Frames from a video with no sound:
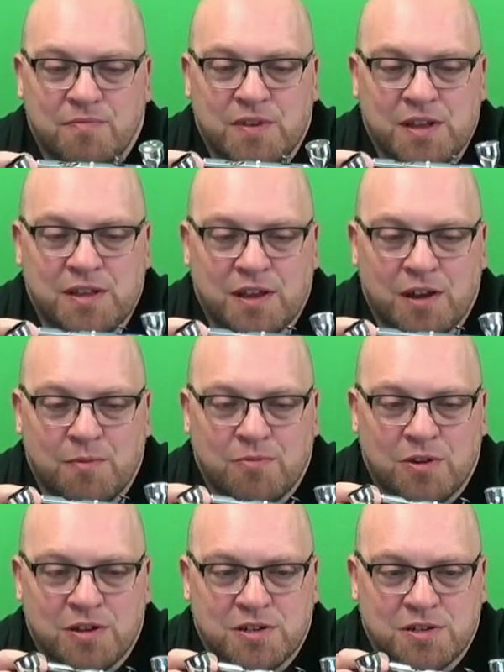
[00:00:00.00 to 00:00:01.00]
detail
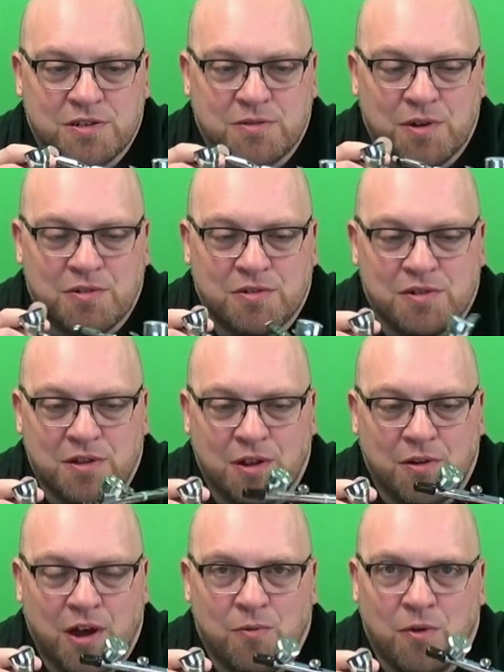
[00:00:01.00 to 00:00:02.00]
brush, whether it's, you
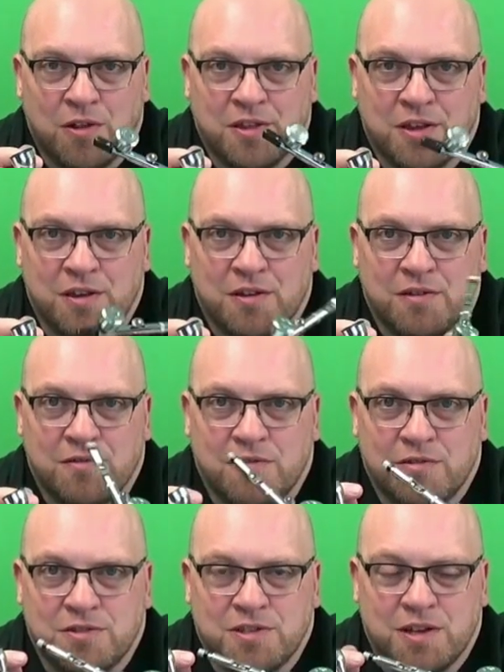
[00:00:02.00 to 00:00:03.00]
know, Iwata
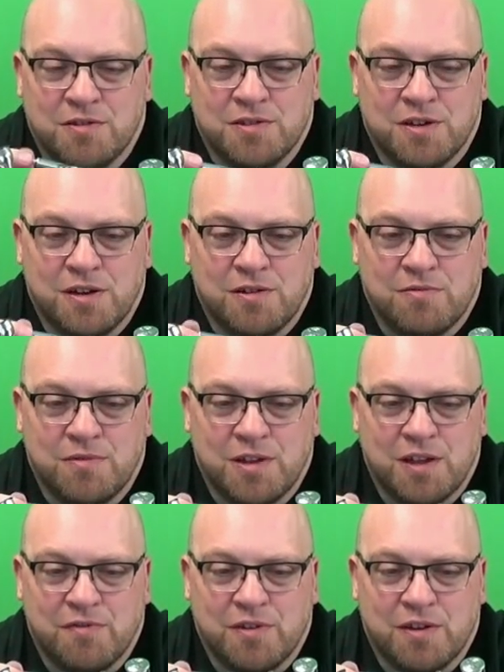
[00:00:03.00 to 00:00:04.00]
or Sotar,
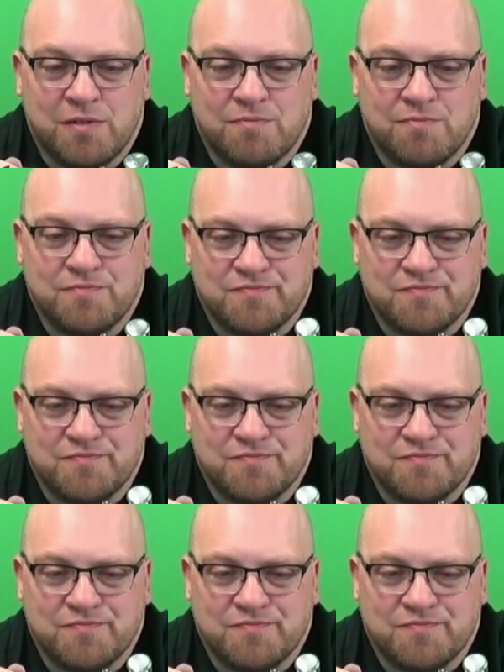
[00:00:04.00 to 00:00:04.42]
whatever